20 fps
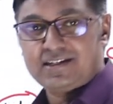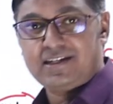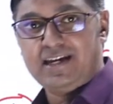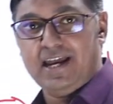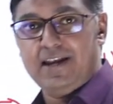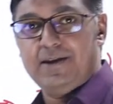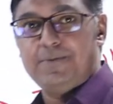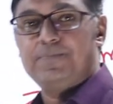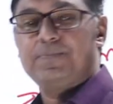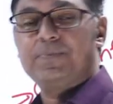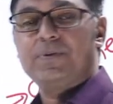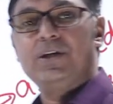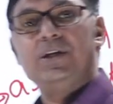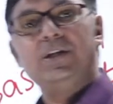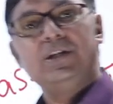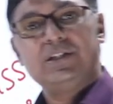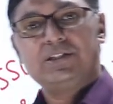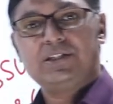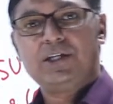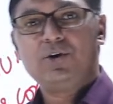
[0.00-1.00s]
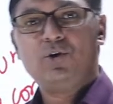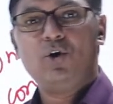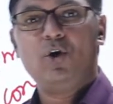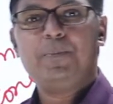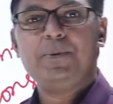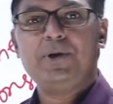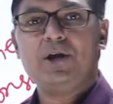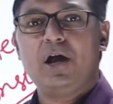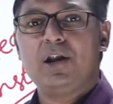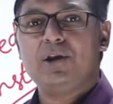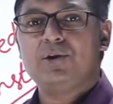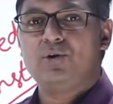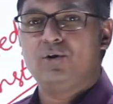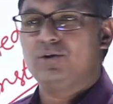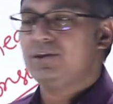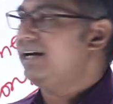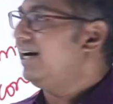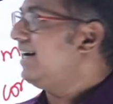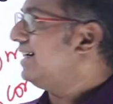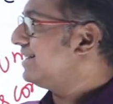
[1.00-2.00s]
scale. Sir, hope you all
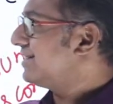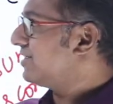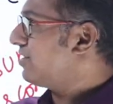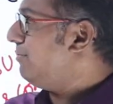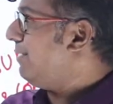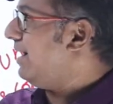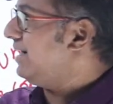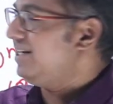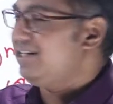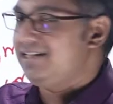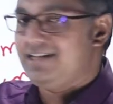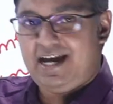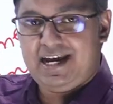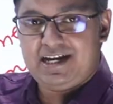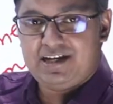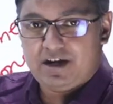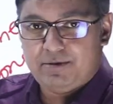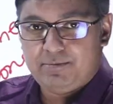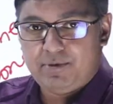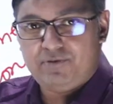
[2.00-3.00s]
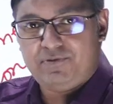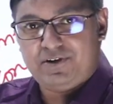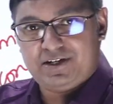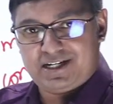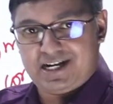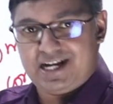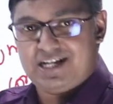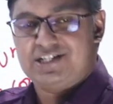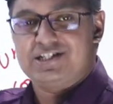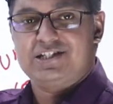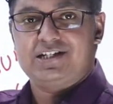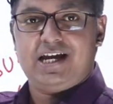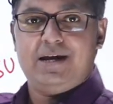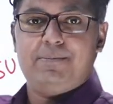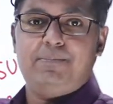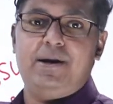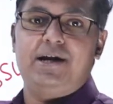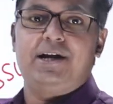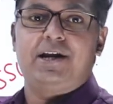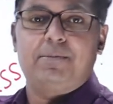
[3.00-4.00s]
know the schematic diagram of attraction
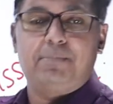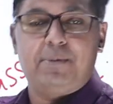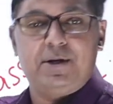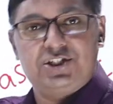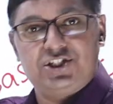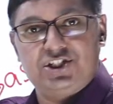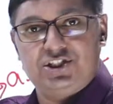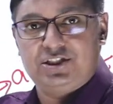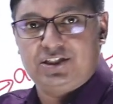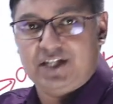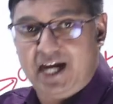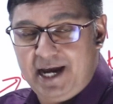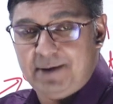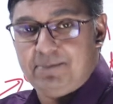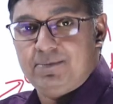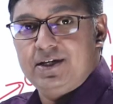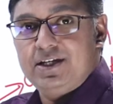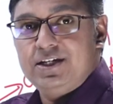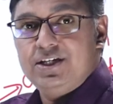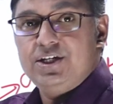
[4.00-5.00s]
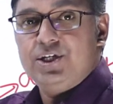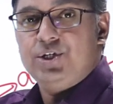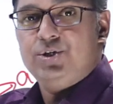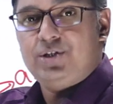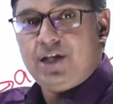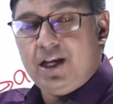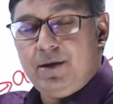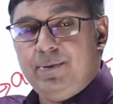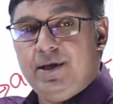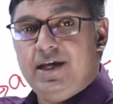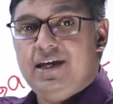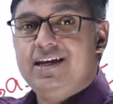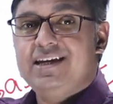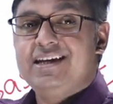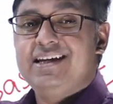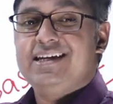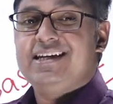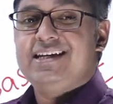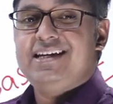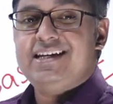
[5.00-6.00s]
type and repulsion type. You tell me,
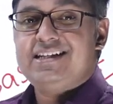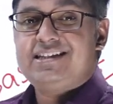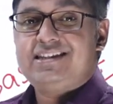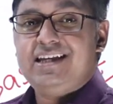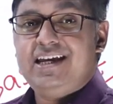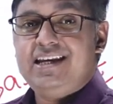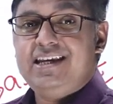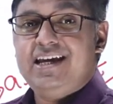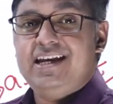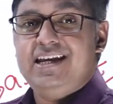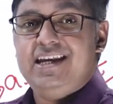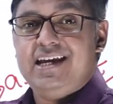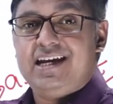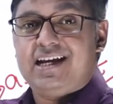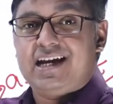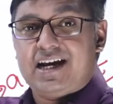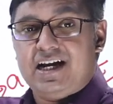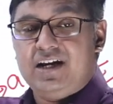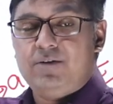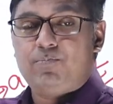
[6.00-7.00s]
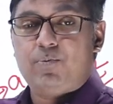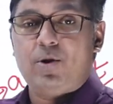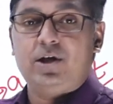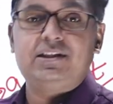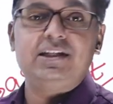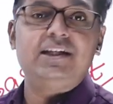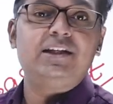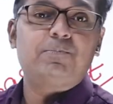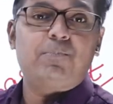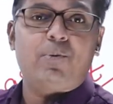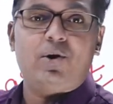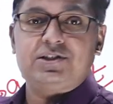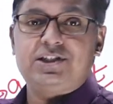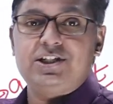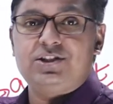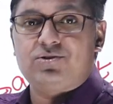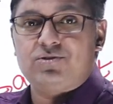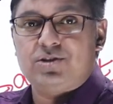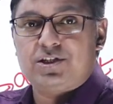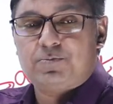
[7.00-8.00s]
is there any current flow that is
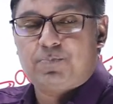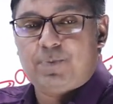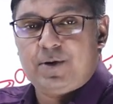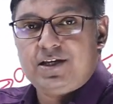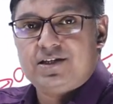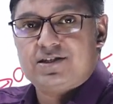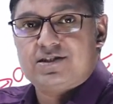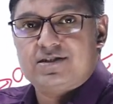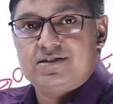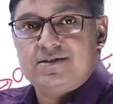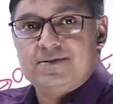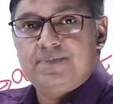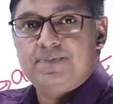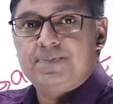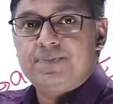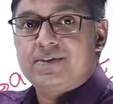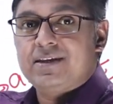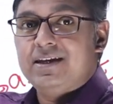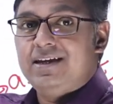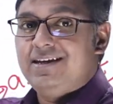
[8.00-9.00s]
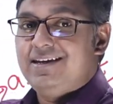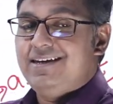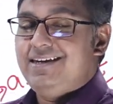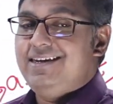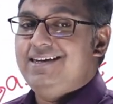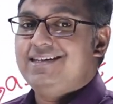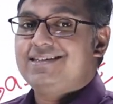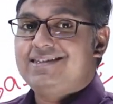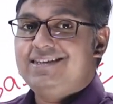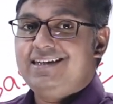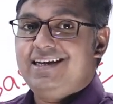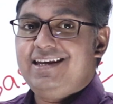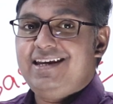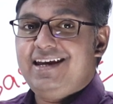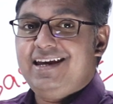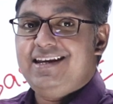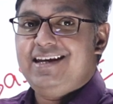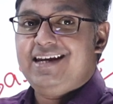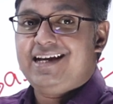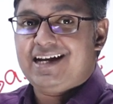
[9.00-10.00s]
passing through the springs? Is there
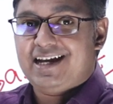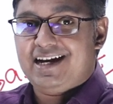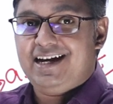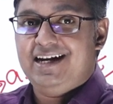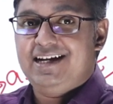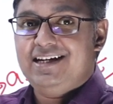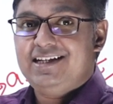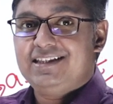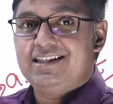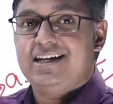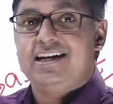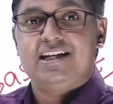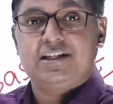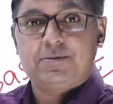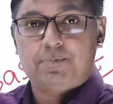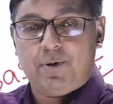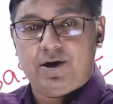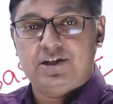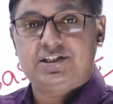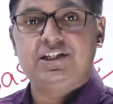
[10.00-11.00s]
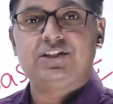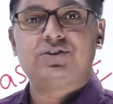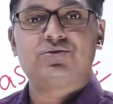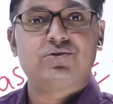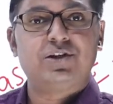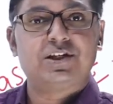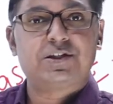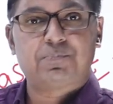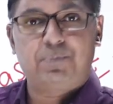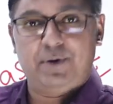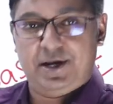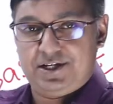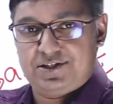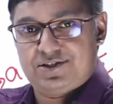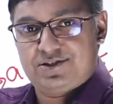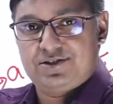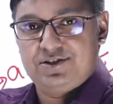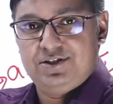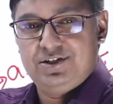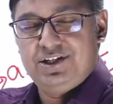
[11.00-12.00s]
any current that is passing through the
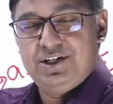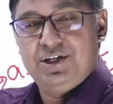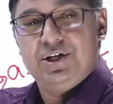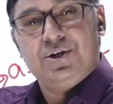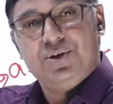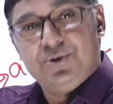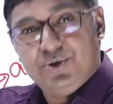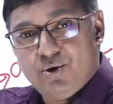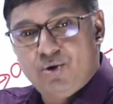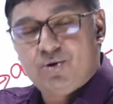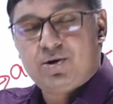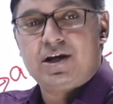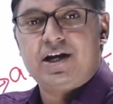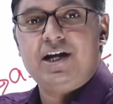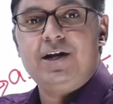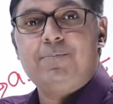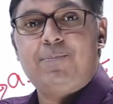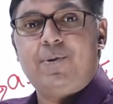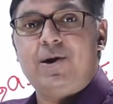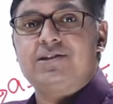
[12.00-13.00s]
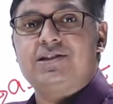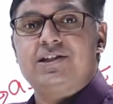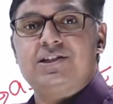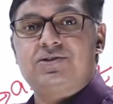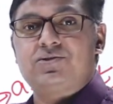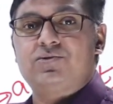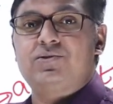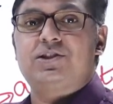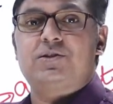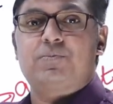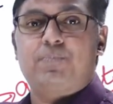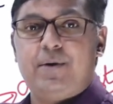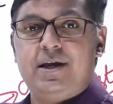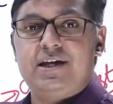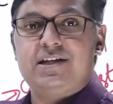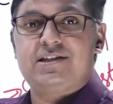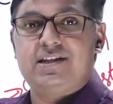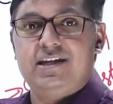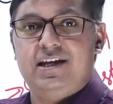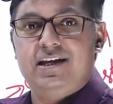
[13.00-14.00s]
springs? No current passes through the
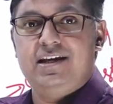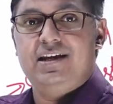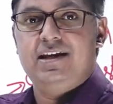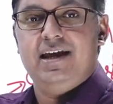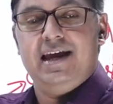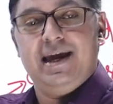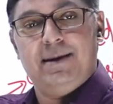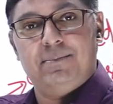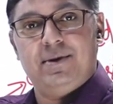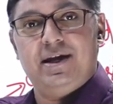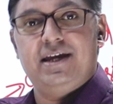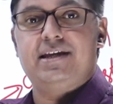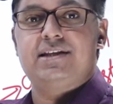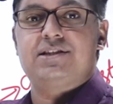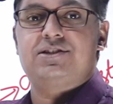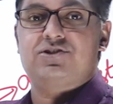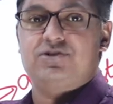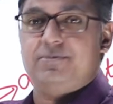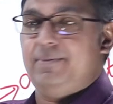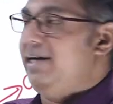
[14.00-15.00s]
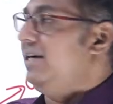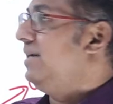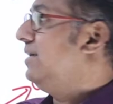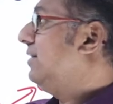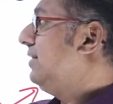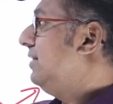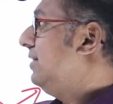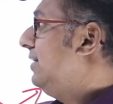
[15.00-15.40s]
springs in MI instrument.